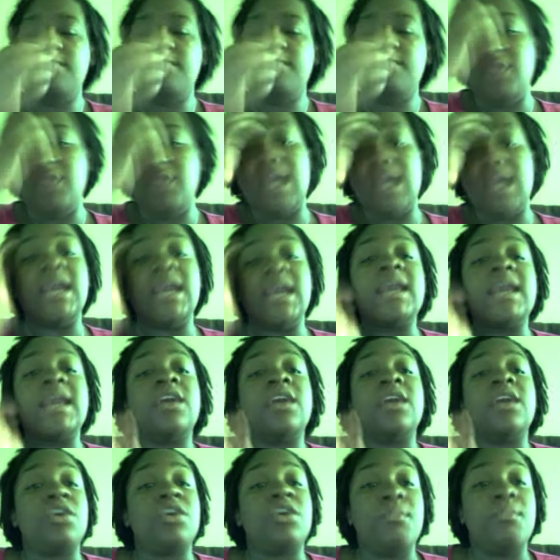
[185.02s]
get her
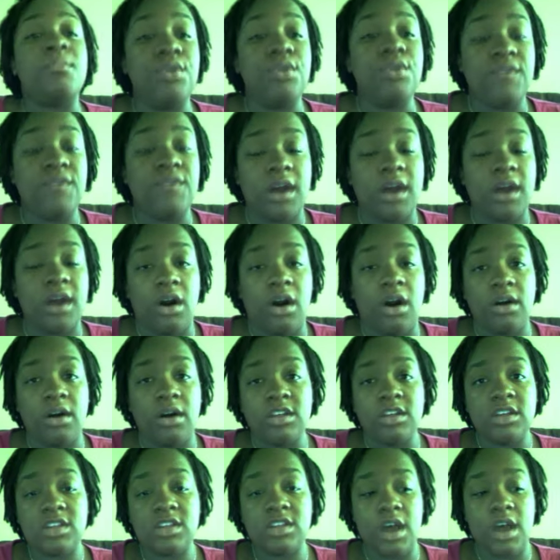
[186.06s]
to move at all.
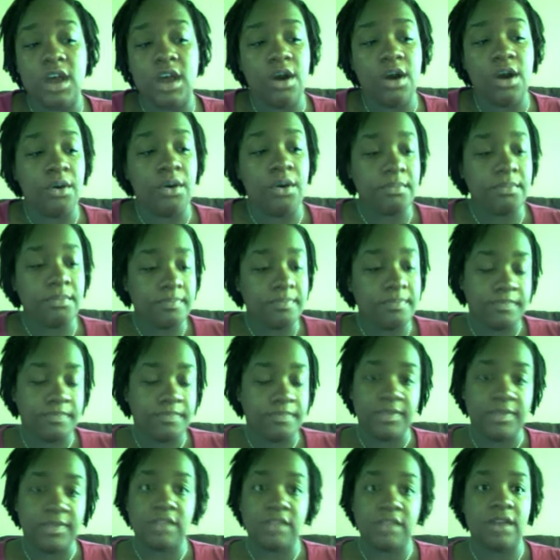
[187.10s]
So,
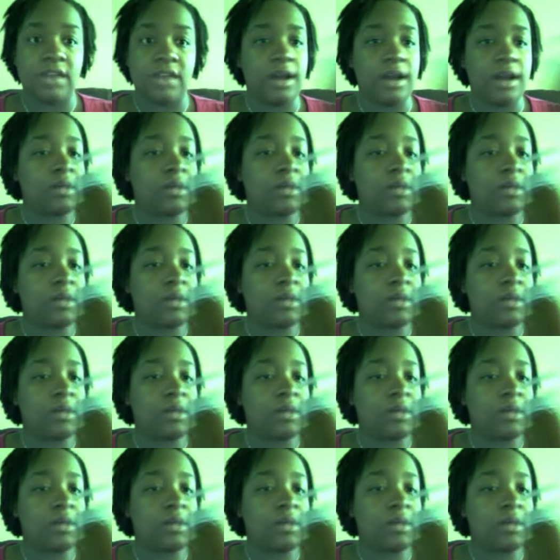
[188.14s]
sorry.